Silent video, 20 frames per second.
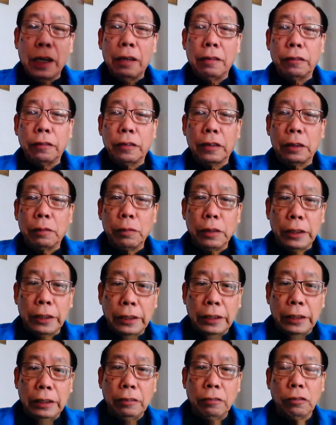that comes from
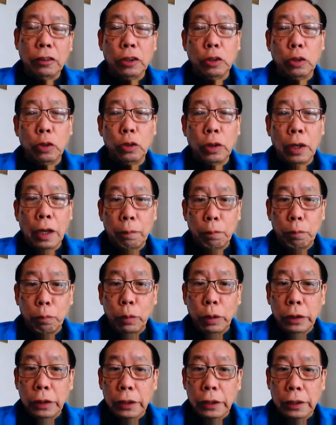the seed will grow
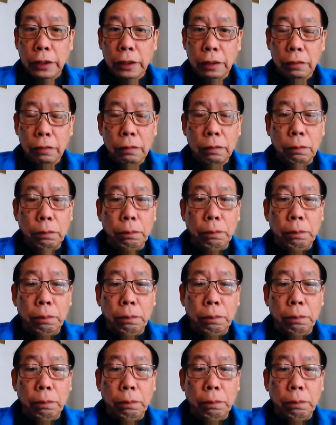upwards.